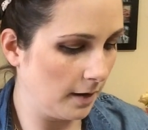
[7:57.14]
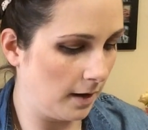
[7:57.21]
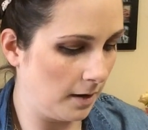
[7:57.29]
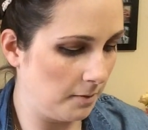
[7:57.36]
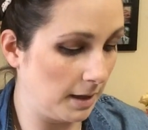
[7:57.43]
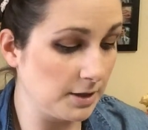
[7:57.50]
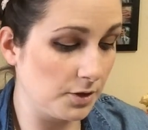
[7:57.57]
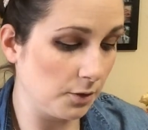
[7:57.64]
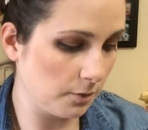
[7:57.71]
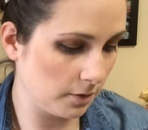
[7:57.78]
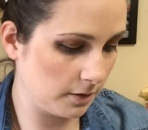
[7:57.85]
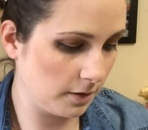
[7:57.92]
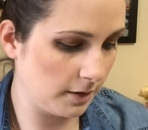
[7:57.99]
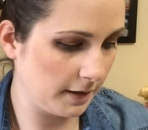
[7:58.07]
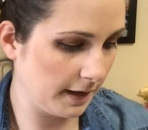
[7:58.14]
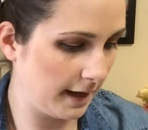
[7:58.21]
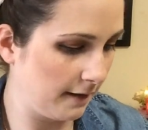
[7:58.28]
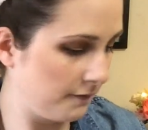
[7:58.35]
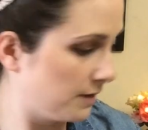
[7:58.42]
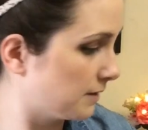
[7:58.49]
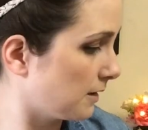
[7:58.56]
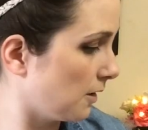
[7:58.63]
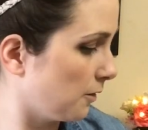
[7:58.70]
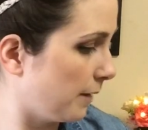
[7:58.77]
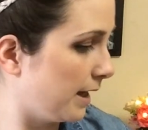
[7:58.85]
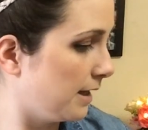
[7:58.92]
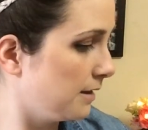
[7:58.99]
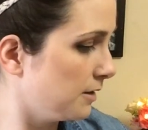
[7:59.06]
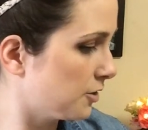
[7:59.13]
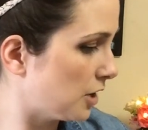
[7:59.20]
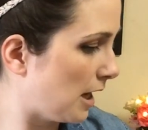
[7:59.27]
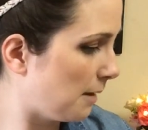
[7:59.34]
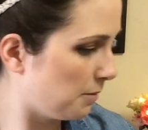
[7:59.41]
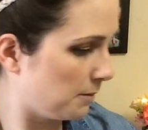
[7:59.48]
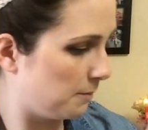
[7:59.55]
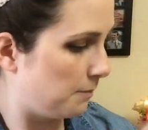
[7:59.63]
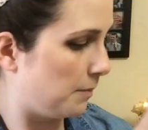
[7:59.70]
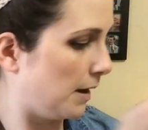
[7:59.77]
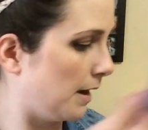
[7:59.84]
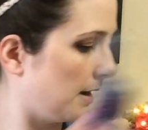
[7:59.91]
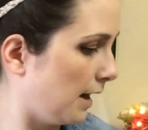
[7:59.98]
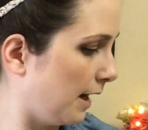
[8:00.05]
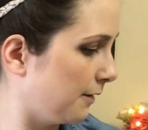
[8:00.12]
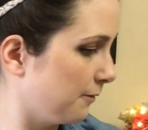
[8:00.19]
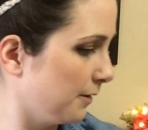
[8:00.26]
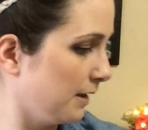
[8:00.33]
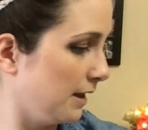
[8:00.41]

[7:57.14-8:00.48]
I don't currently have this colorway in the shop, but I